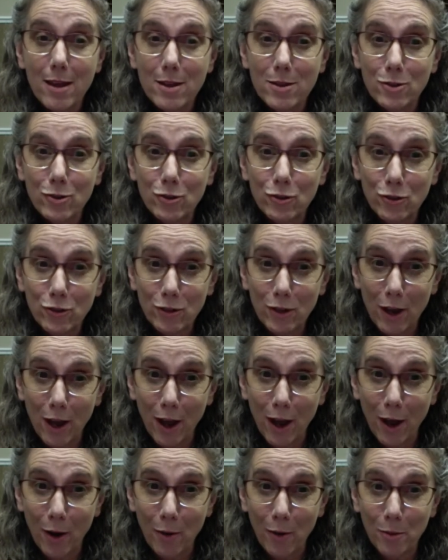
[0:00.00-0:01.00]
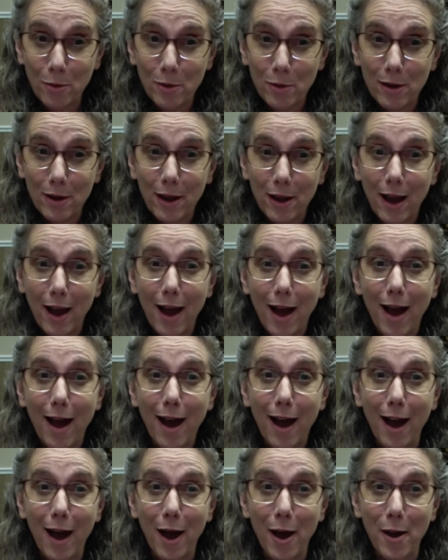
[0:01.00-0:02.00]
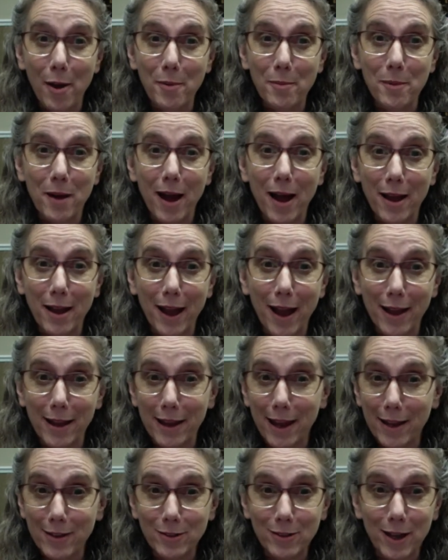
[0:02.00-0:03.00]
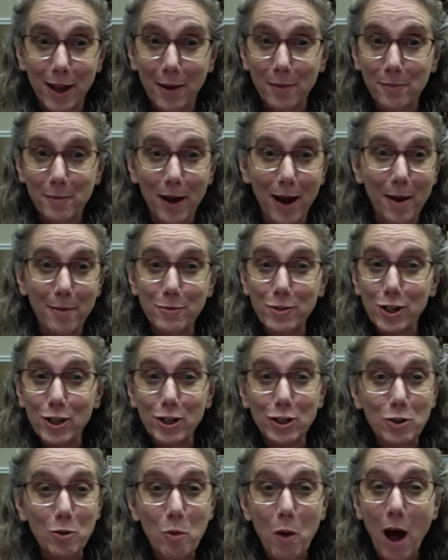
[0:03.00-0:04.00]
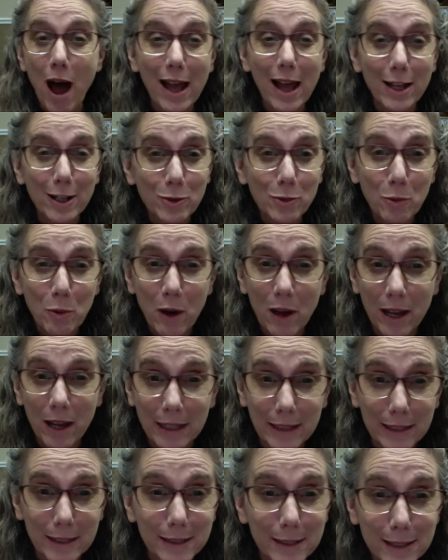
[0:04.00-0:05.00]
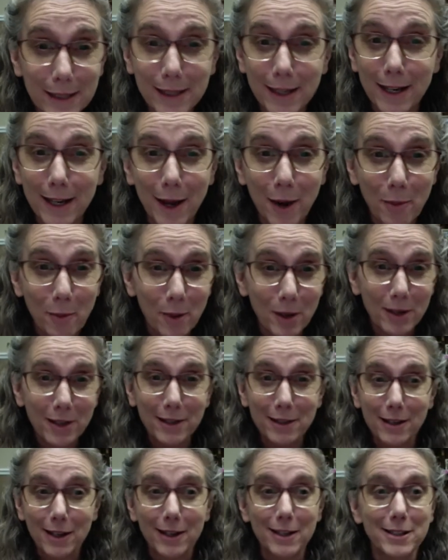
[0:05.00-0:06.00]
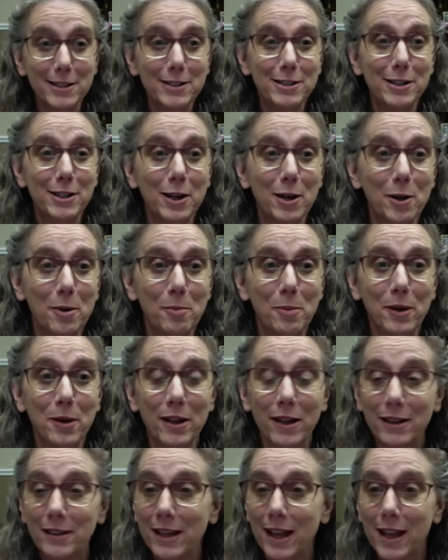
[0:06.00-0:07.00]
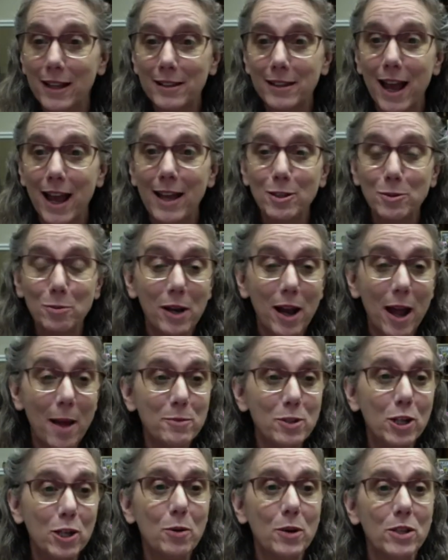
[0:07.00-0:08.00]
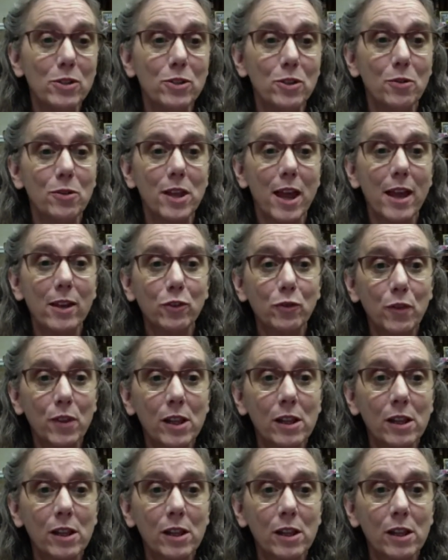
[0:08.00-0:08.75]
So I guess I'm just a wild one, you know. What are you gonna do? But that's what I'm doing. So thanks for